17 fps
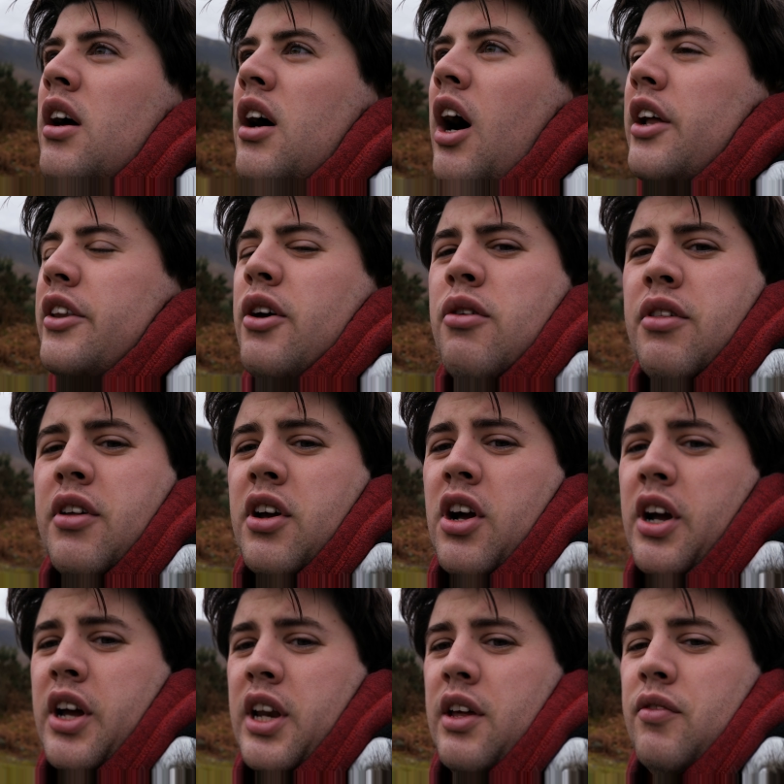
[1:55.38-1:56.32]
I don't think
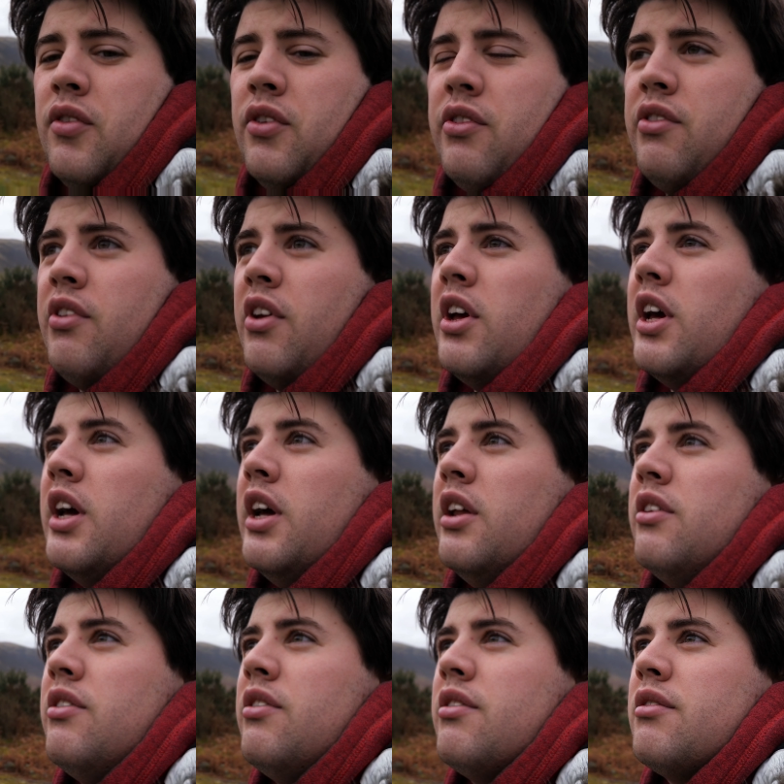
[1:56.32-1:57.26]
I can even see it,
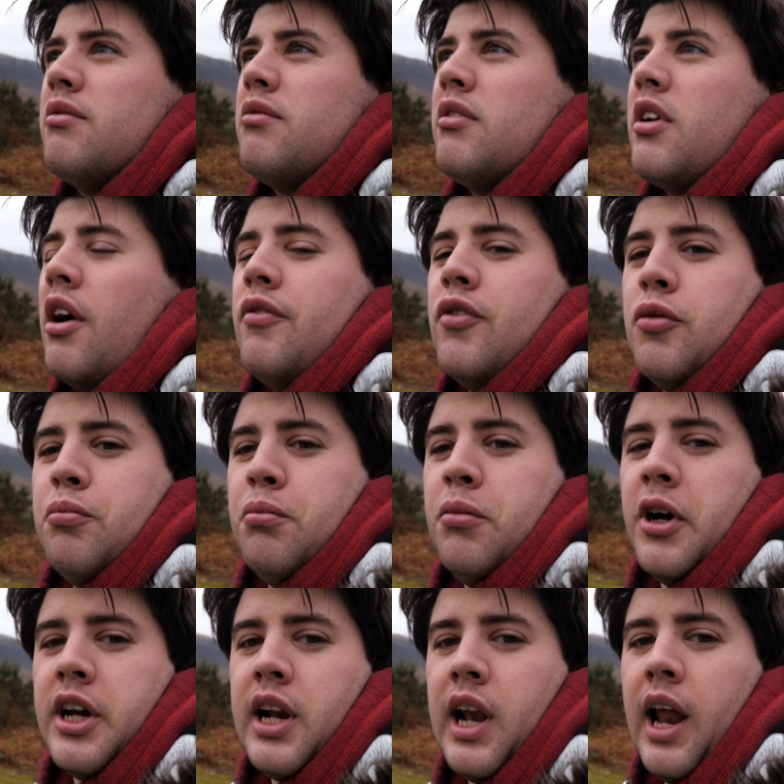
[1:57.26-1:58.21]
it's covered
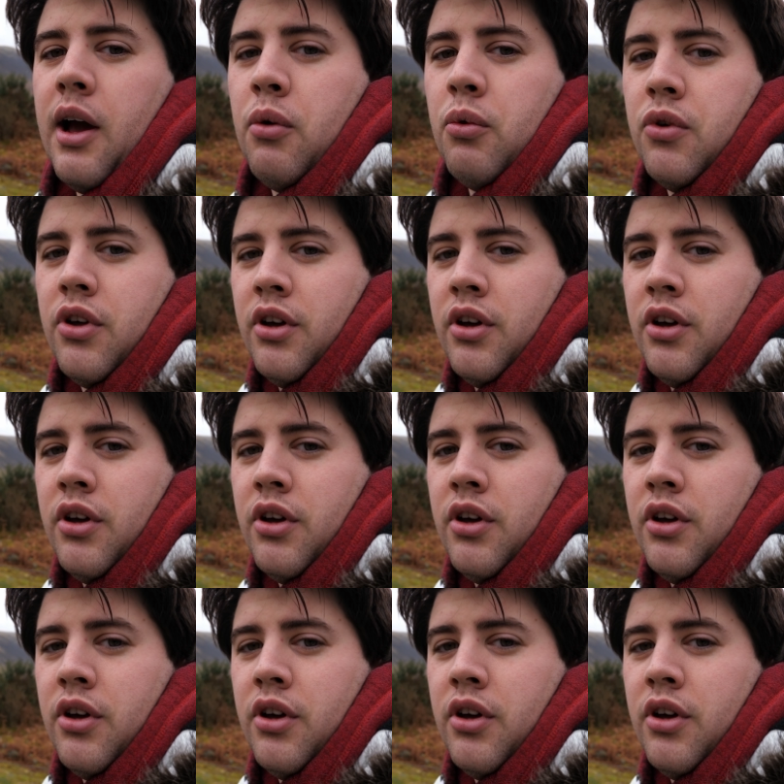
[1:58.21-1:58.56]
by cloud.